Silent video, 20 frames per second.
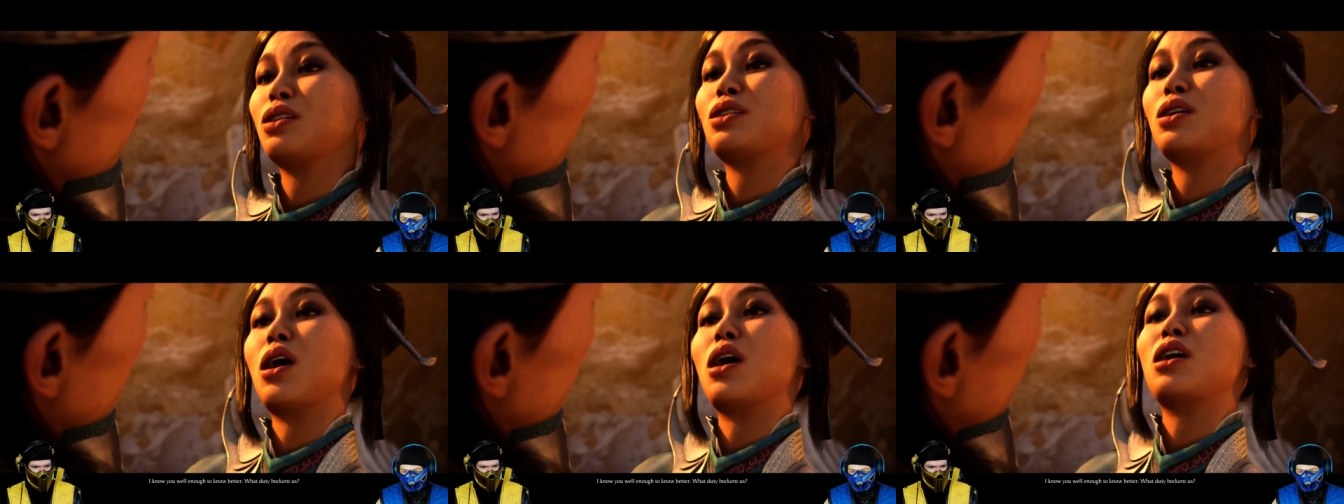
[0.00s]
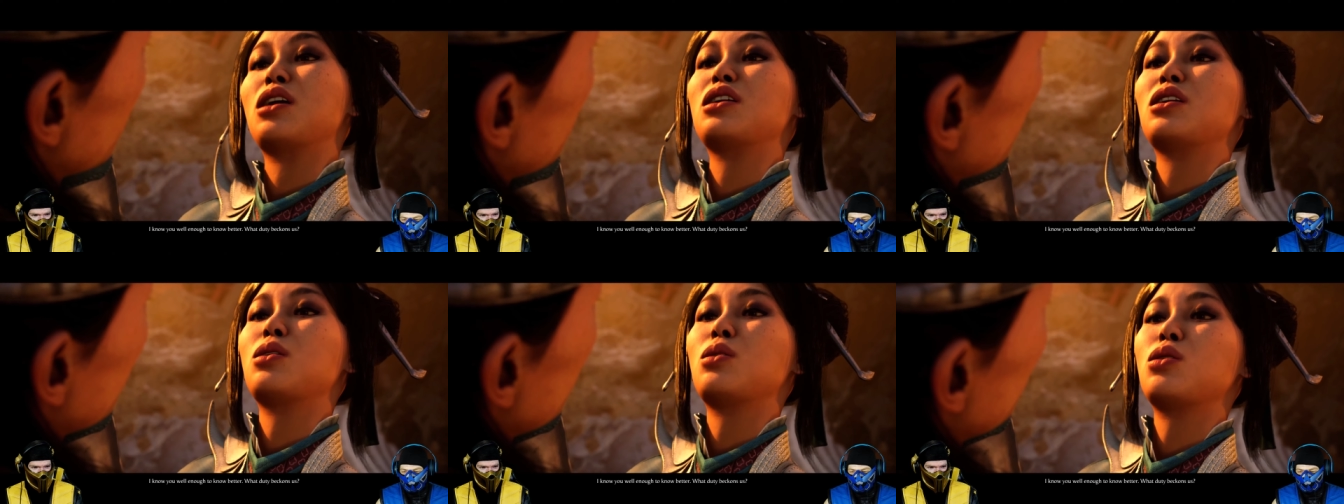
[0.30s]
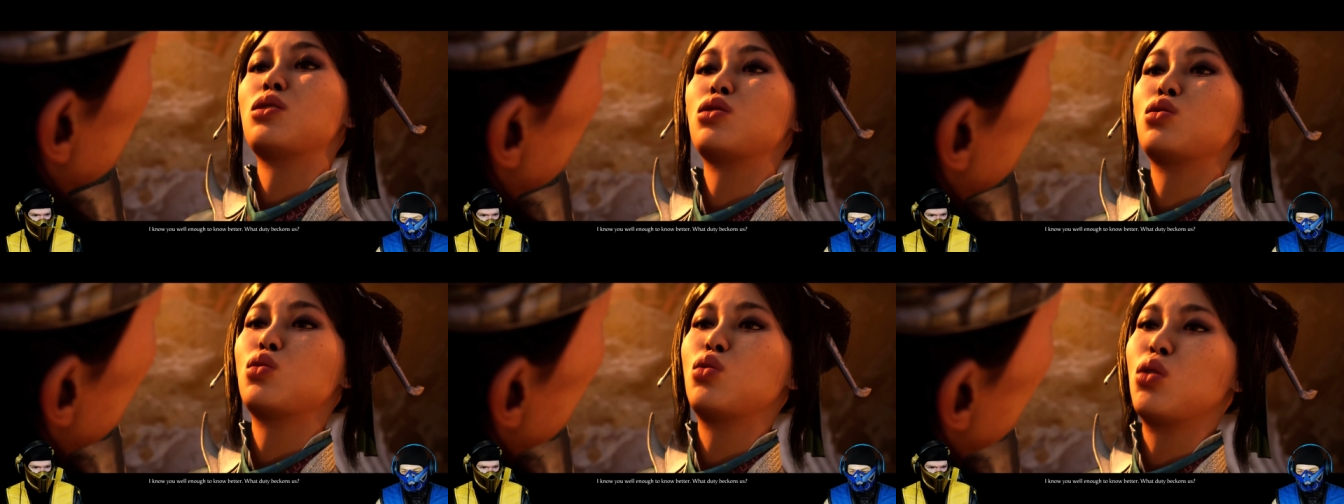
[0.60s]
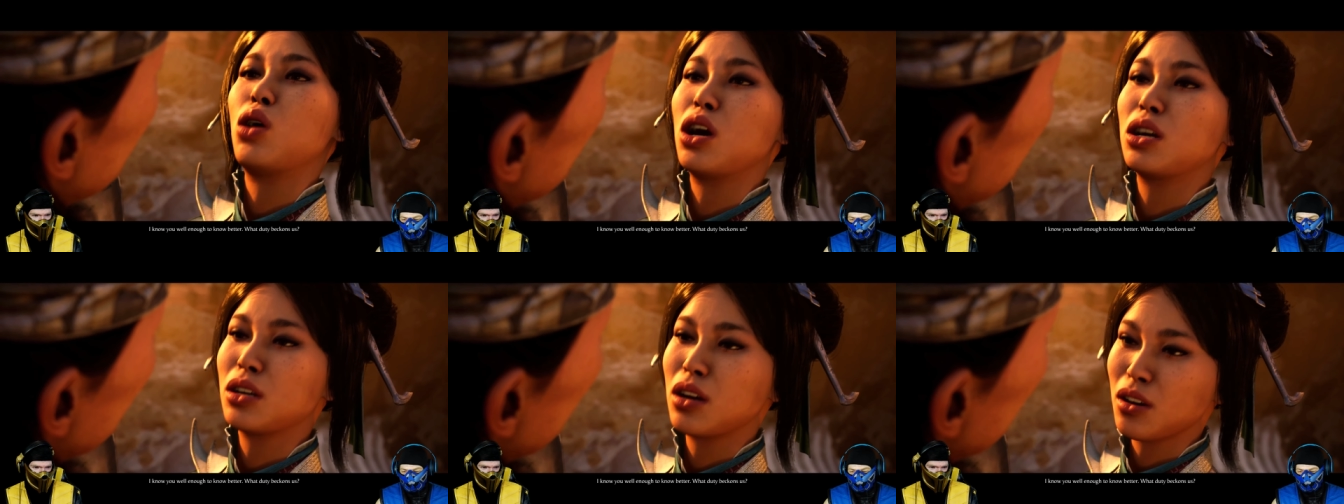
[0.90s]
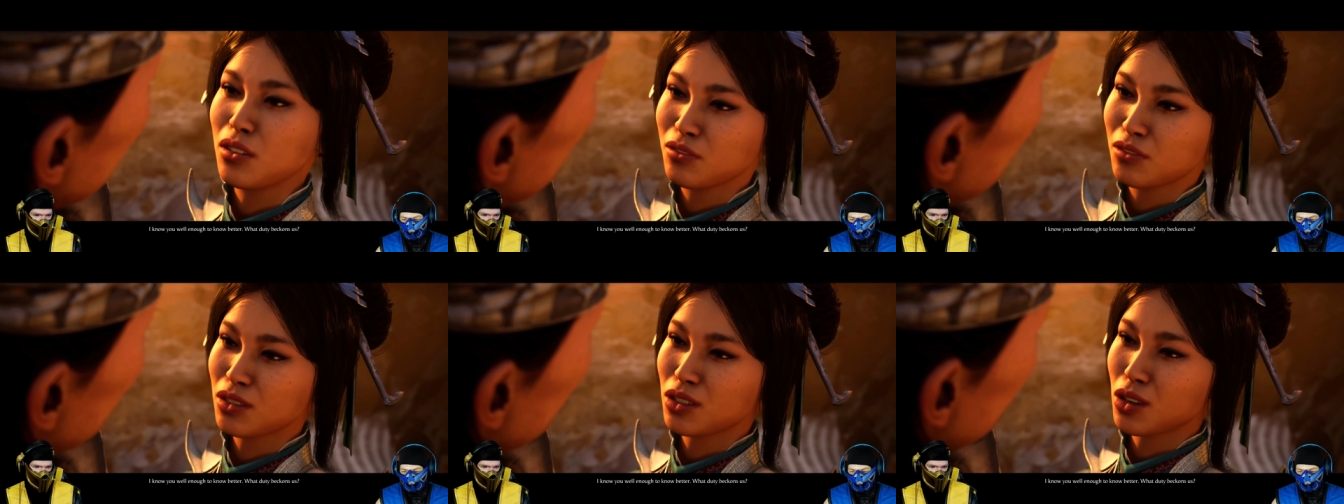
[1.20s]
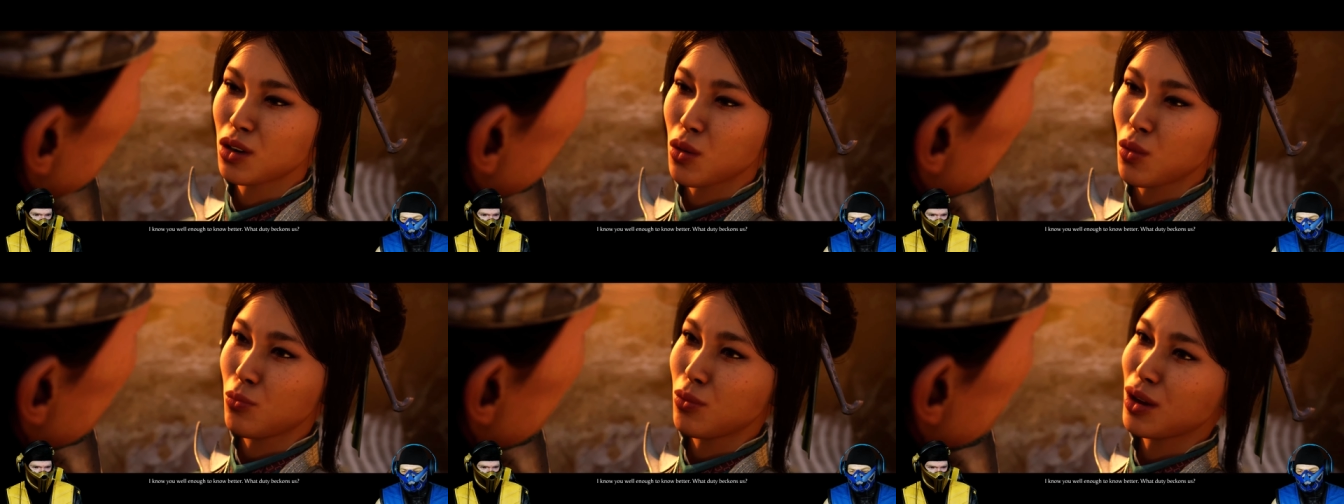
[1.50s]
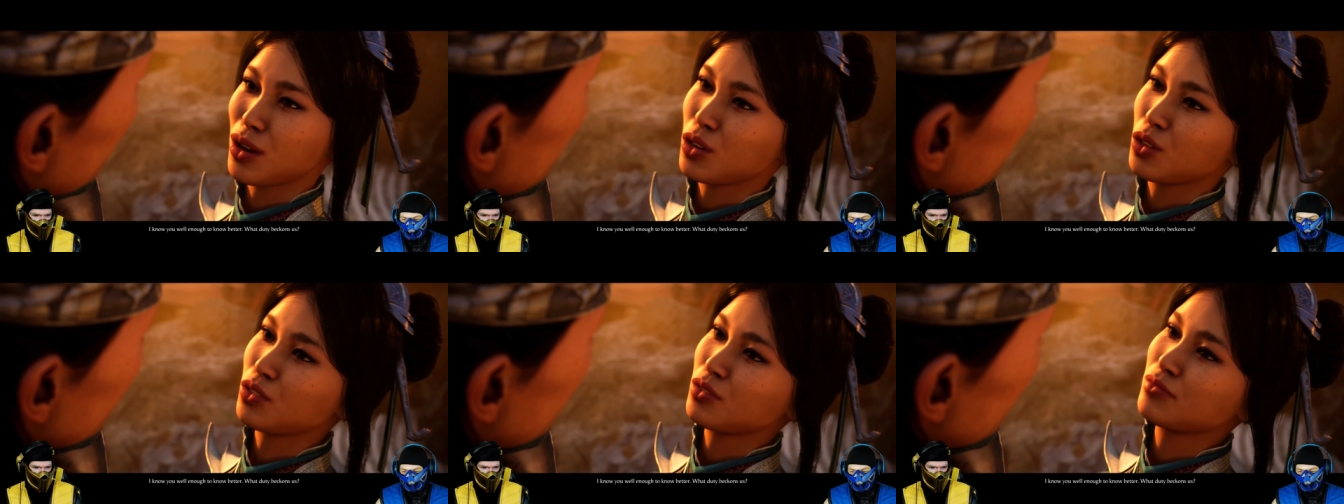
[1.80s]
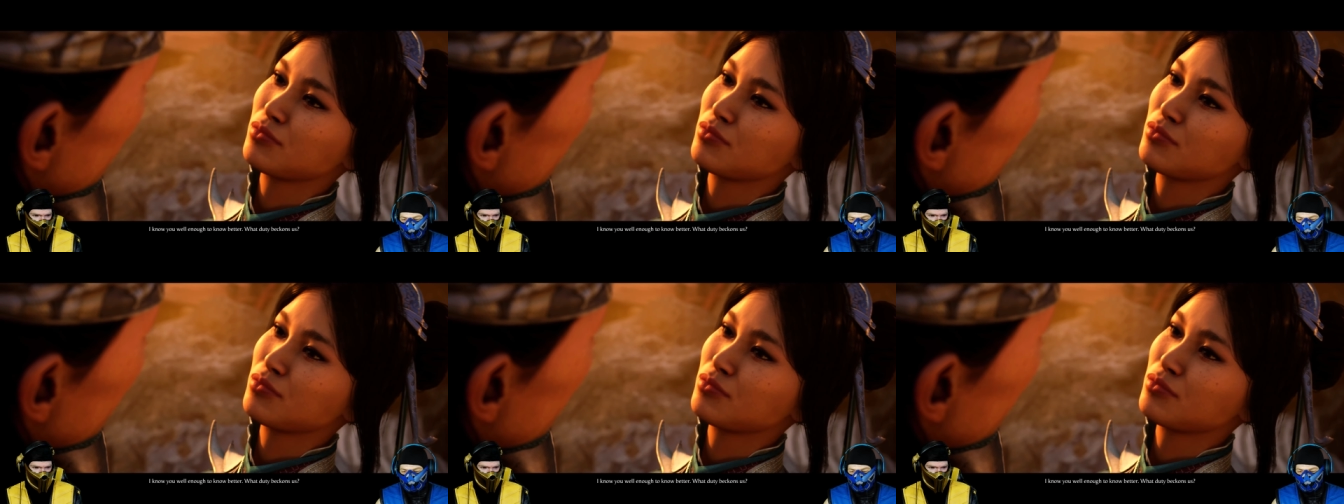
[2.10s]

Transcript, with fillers: I know you well enough to know better.